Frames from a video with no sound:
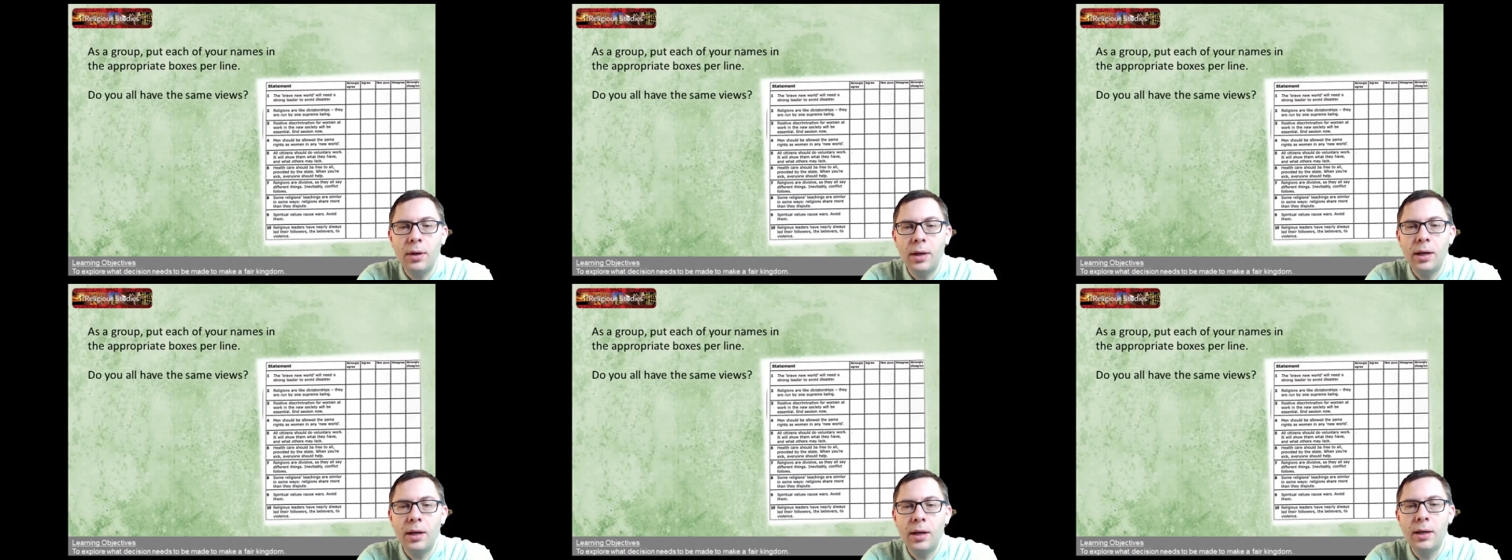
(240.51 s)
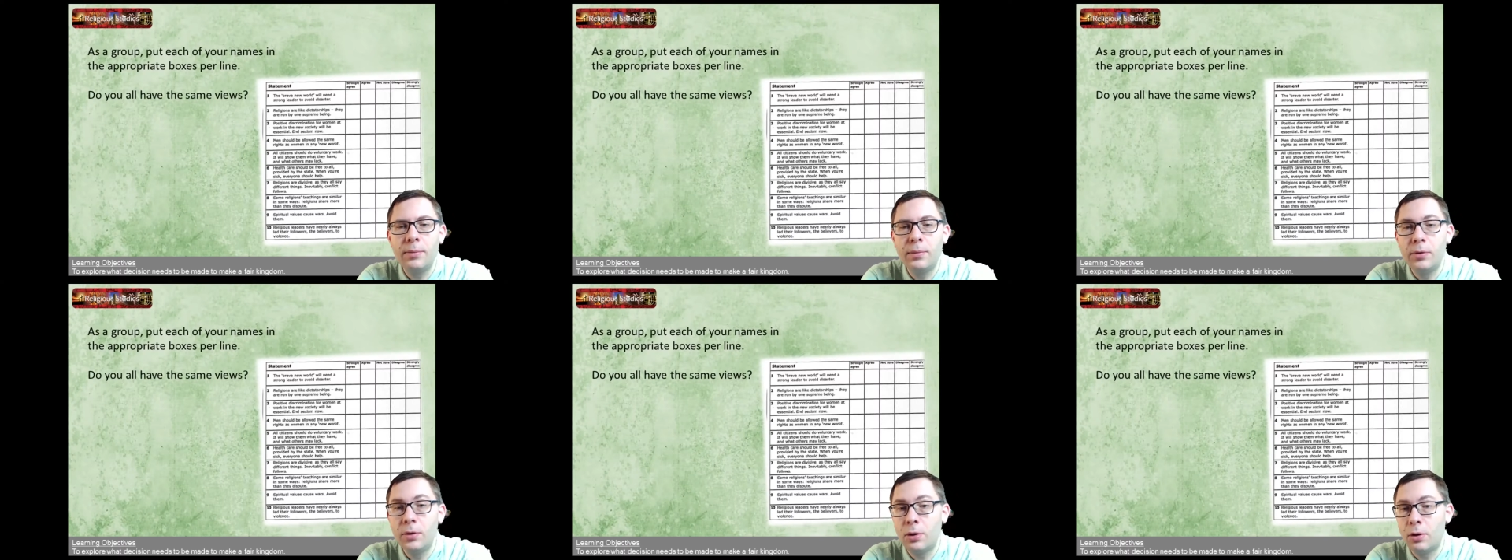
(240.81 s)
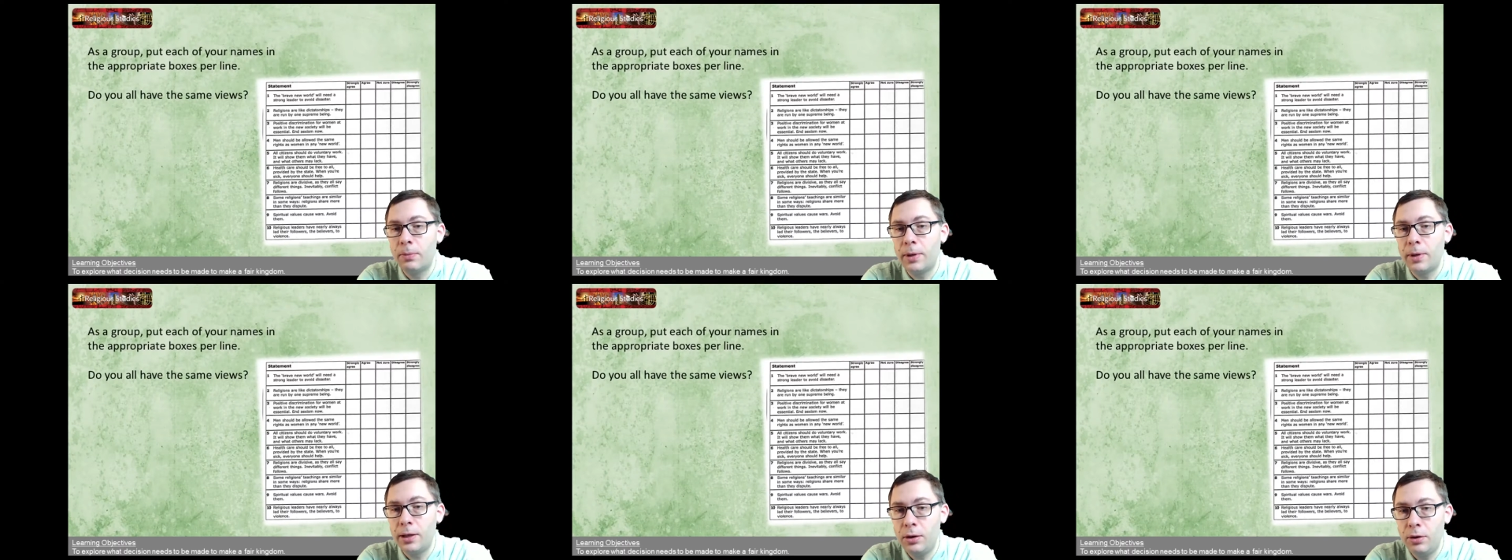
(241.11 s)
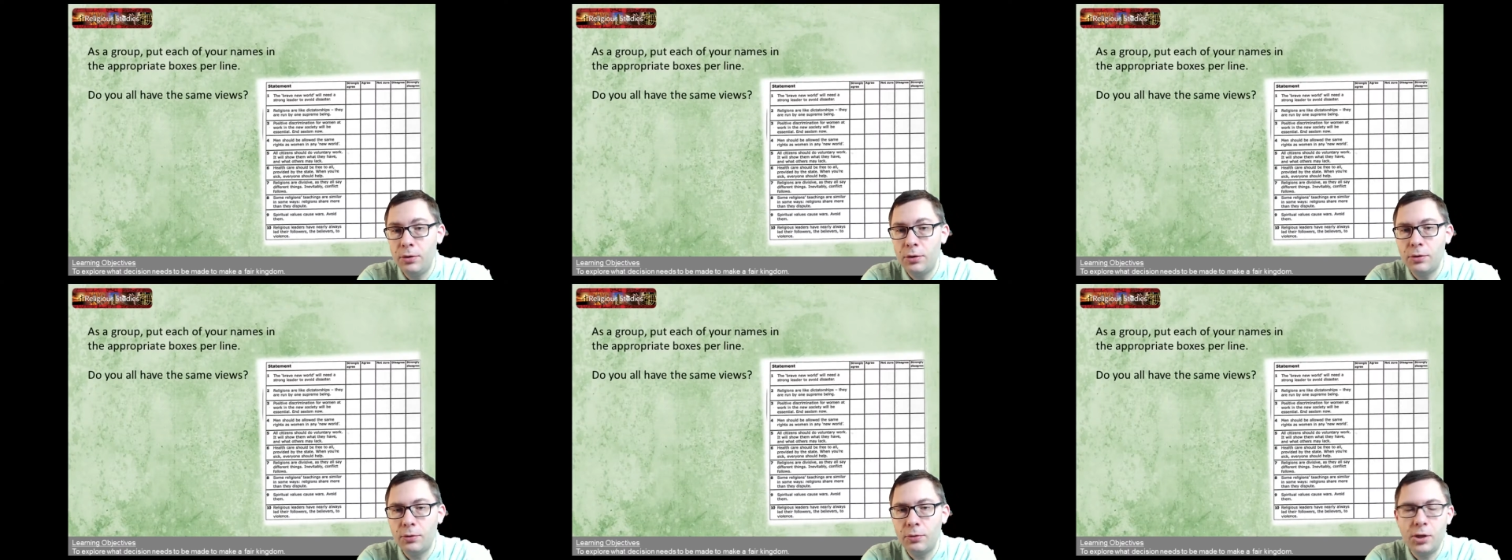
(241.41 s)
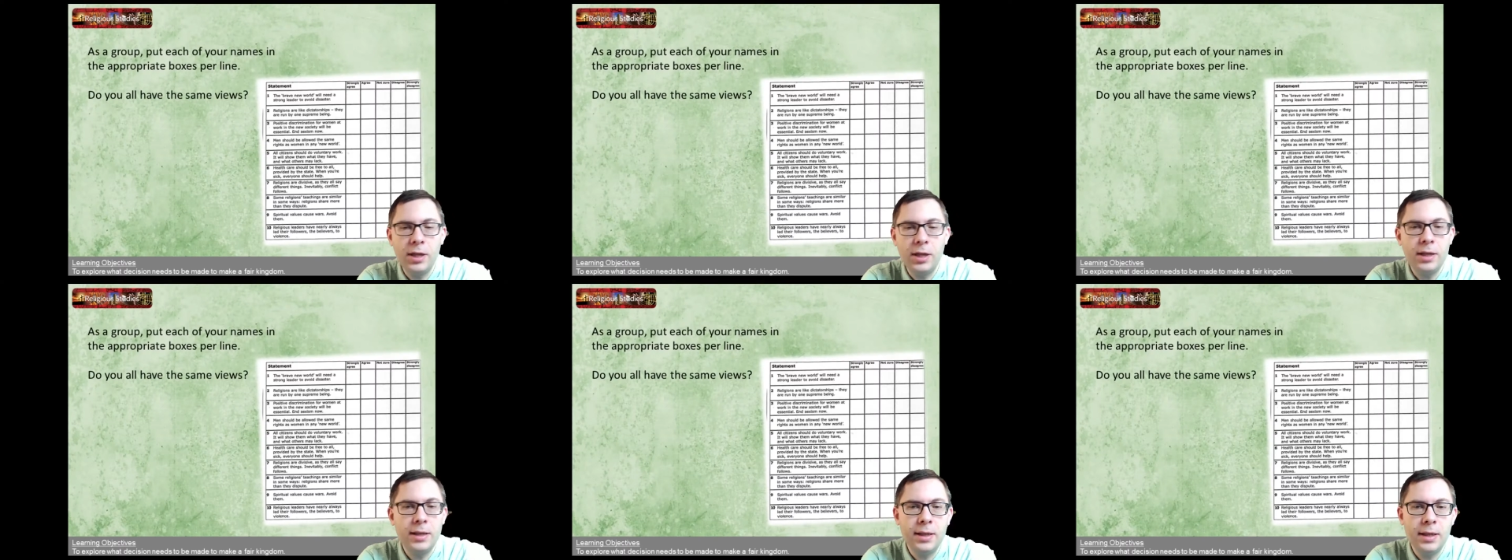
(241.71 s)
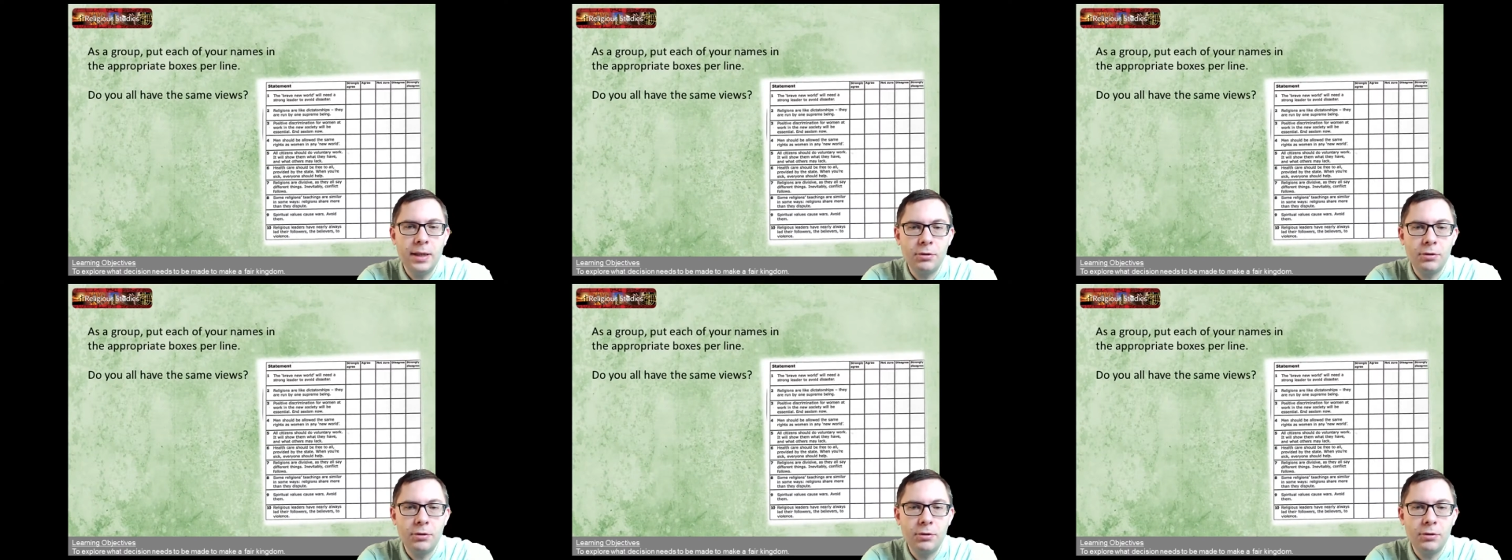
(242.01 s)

Not my usual cheesy intro